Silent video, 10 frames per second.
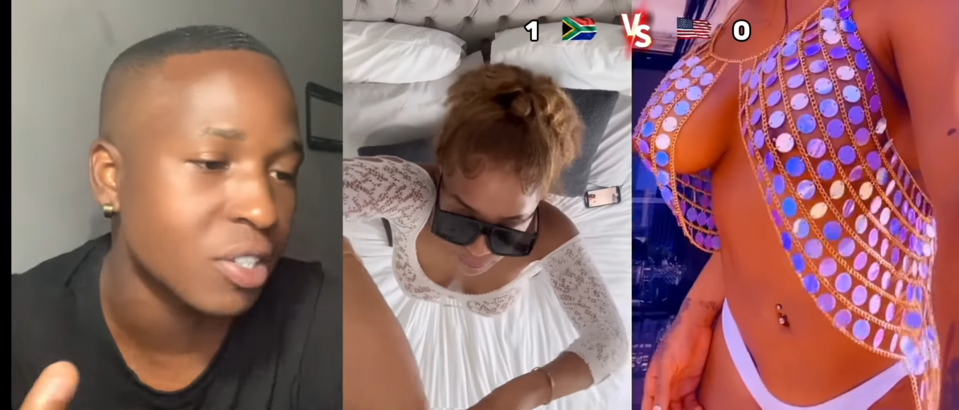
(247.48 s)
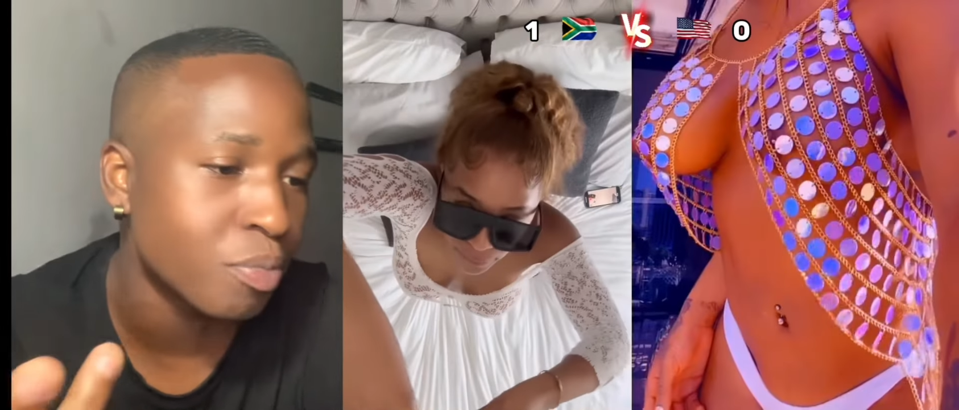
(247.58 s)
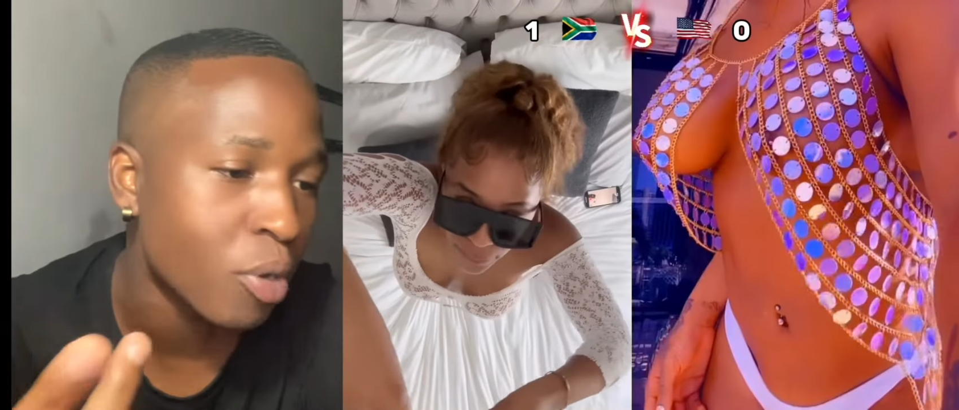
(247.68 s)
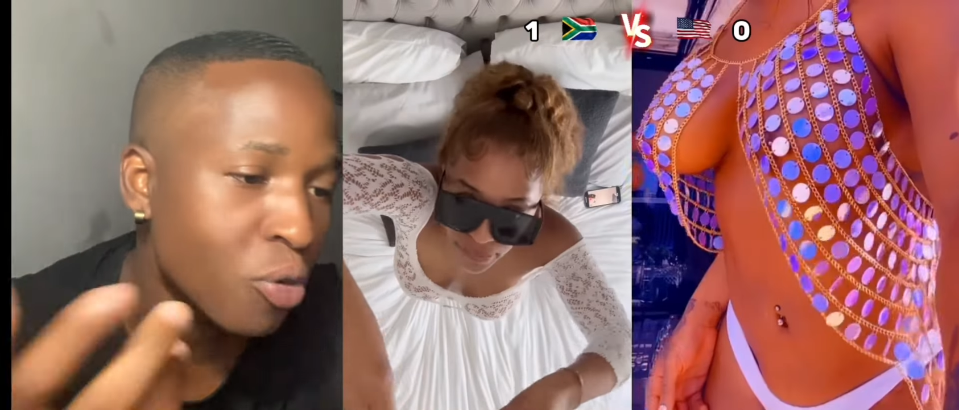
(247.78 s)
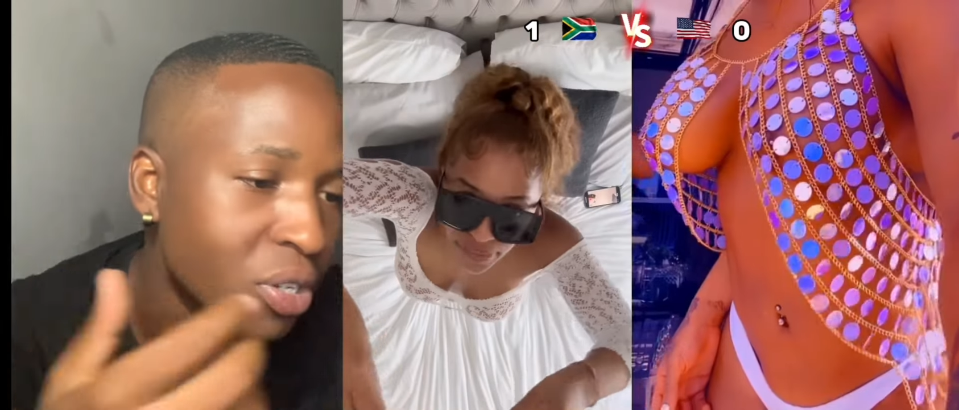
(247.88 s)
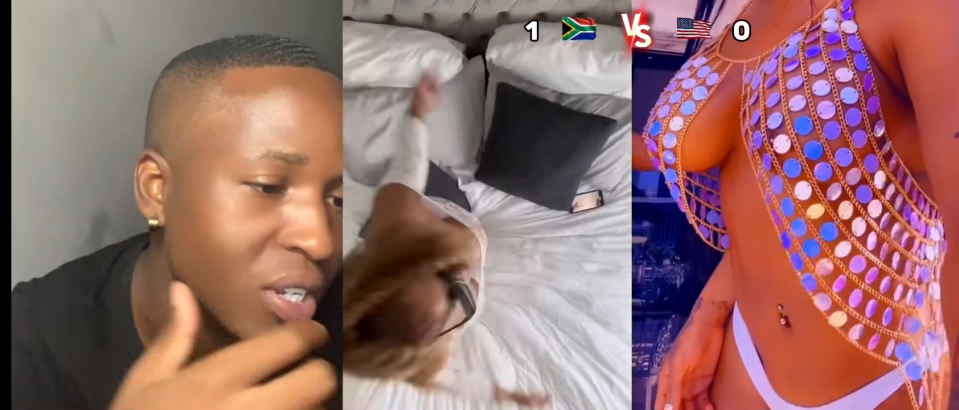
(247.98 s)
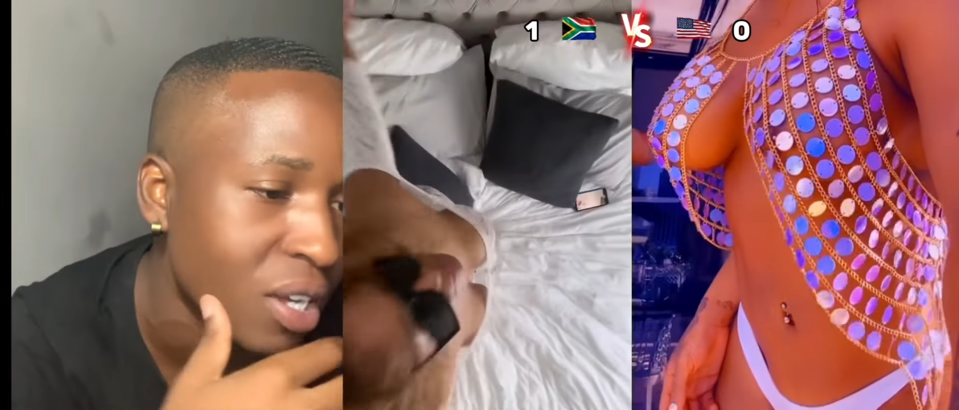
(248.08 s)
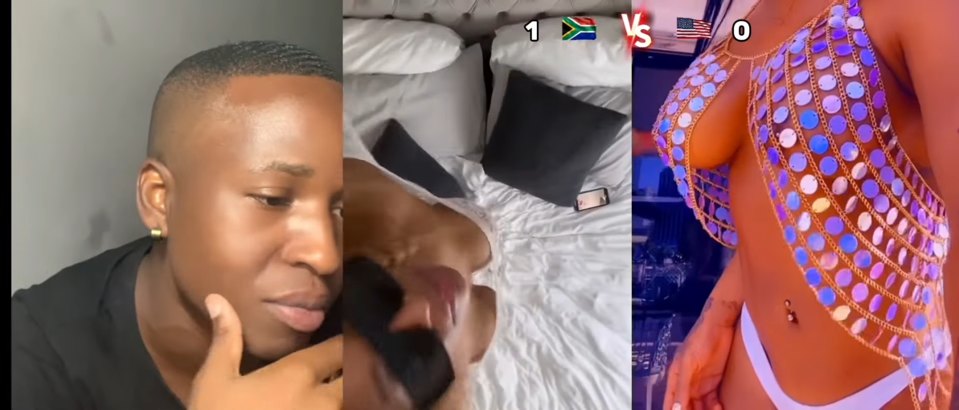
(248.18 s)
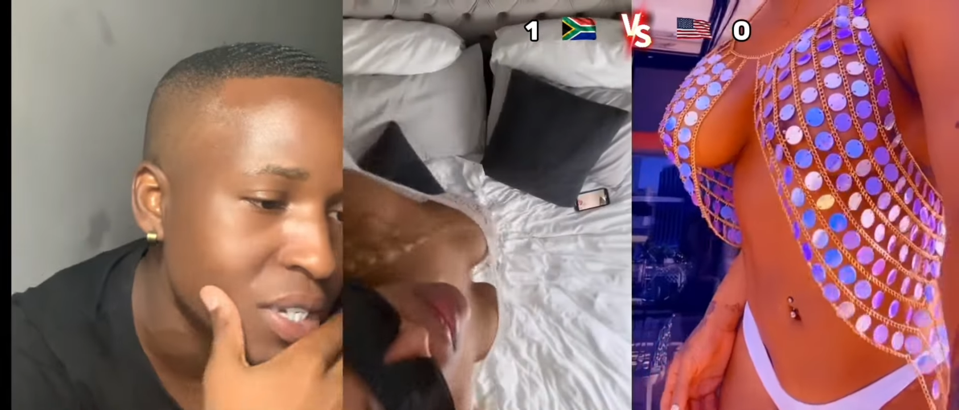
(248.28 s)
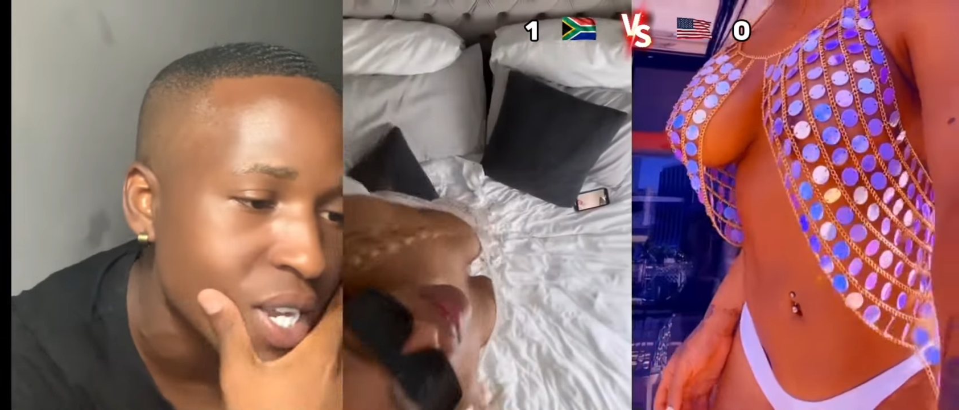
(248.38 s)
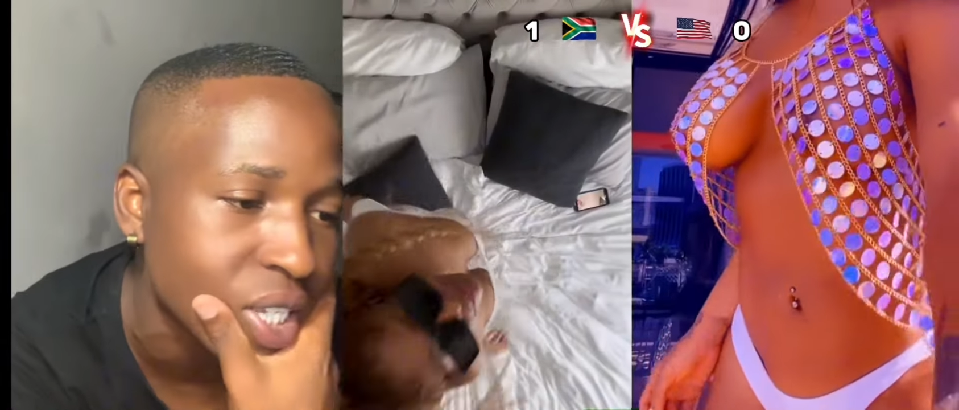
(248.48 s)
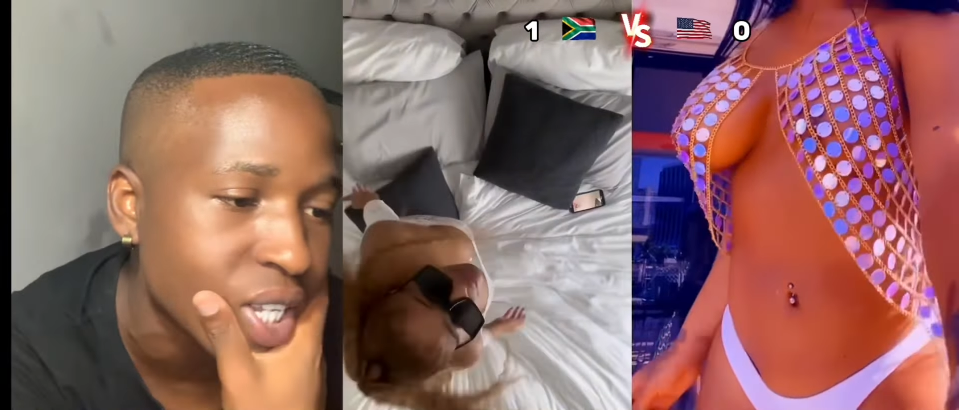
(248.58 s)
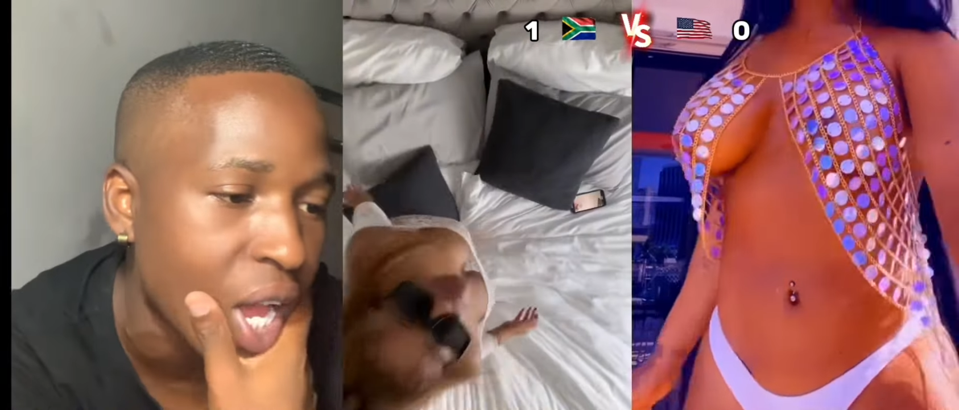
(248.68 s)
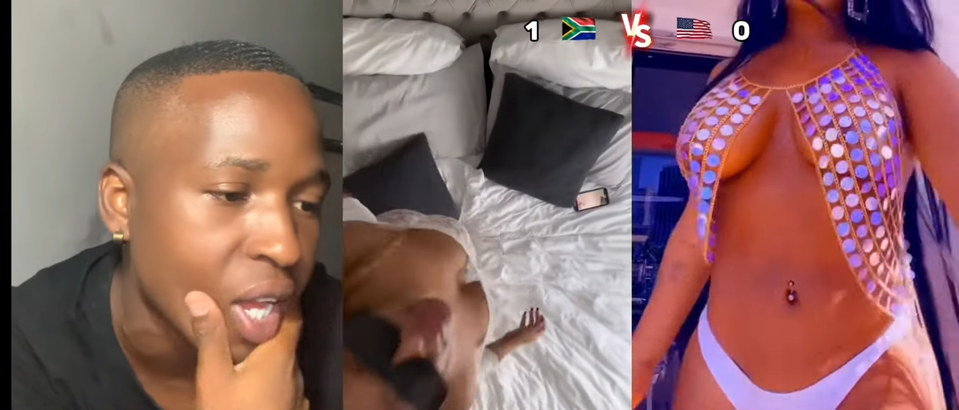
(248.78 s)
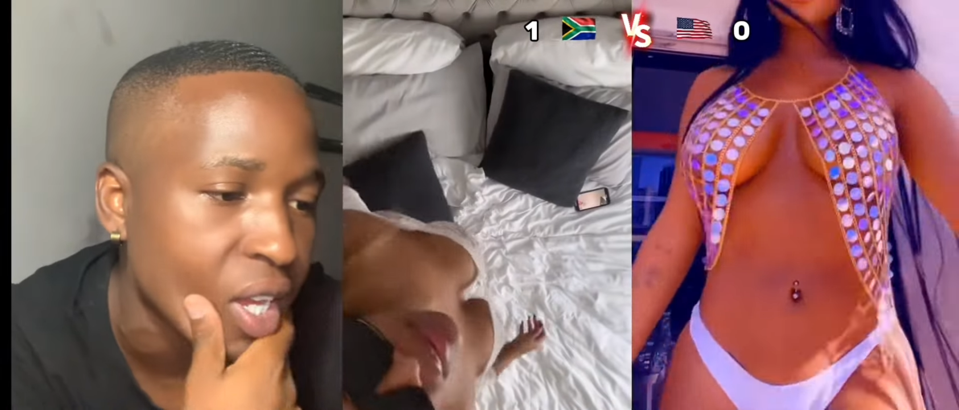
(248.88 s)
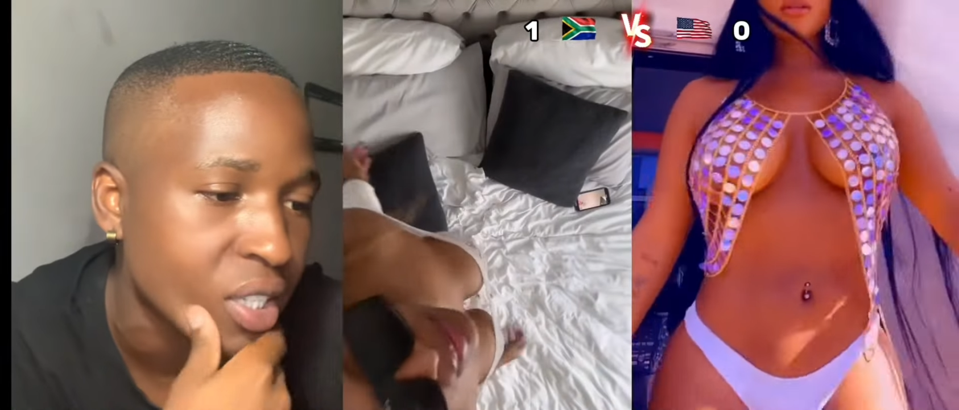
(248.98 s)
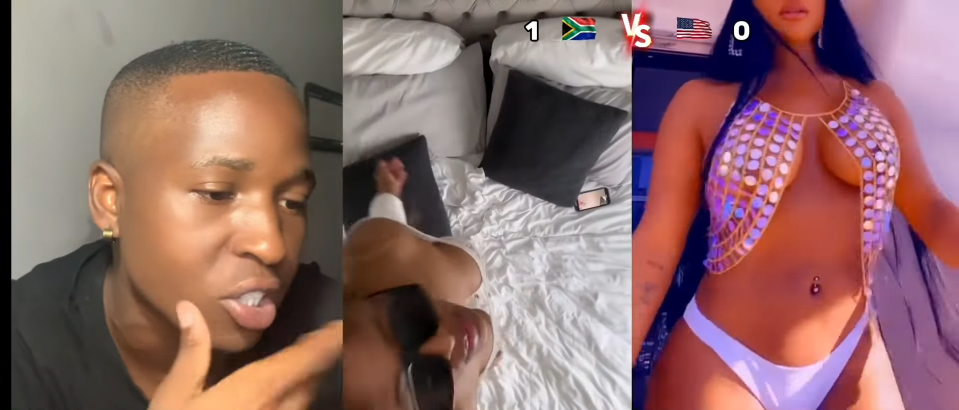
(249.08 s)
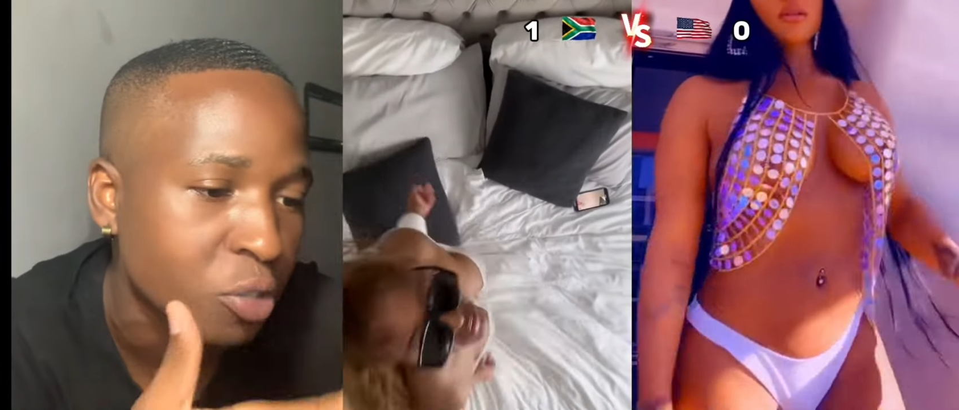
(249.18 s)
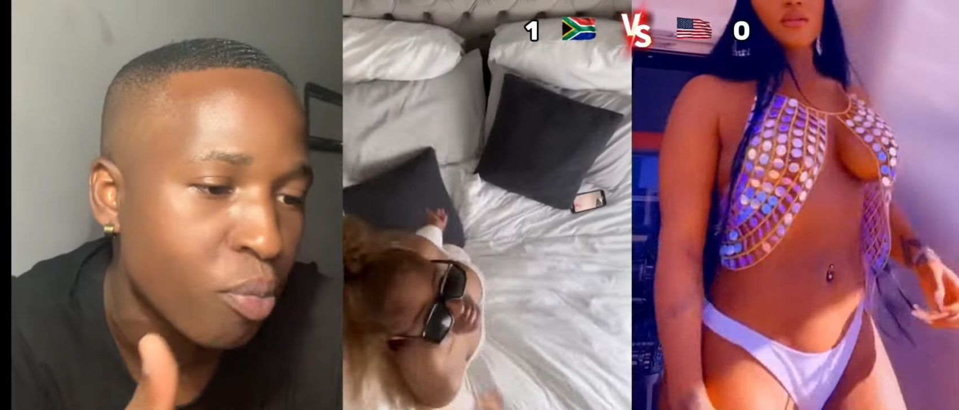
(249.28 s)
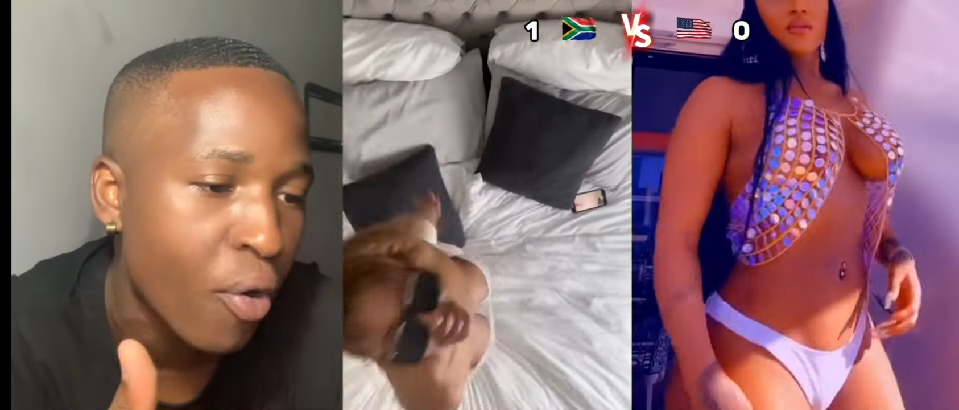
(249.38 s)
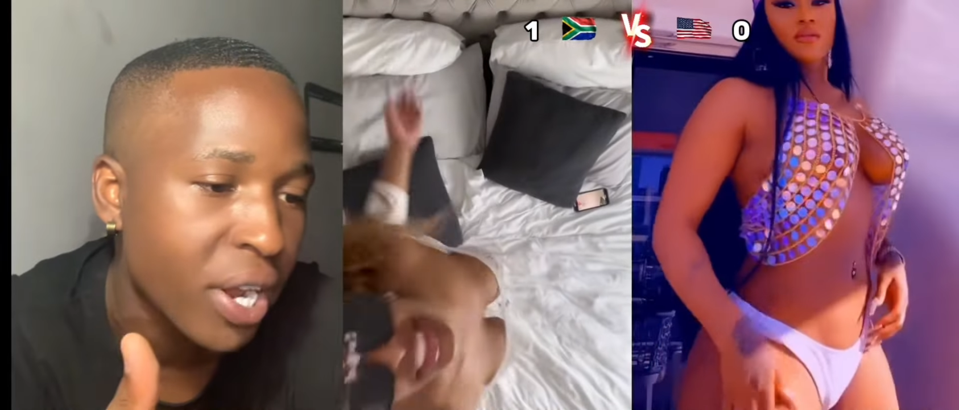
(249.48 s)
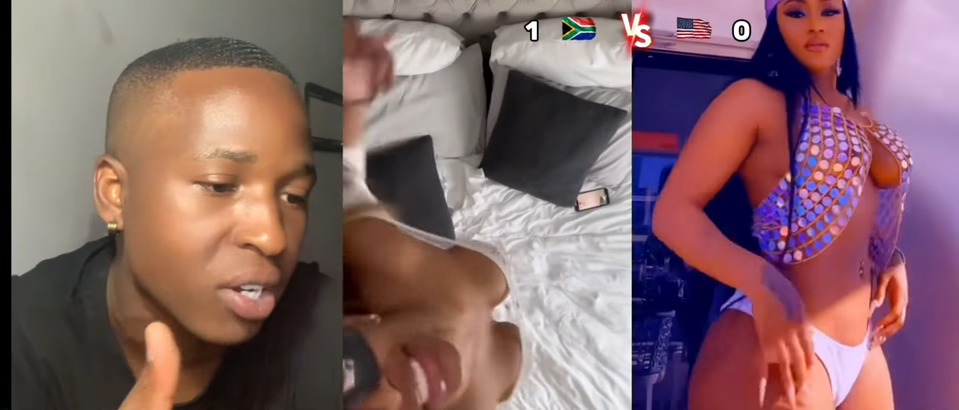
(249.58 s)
bro. You know what I mean? It's like, at this point,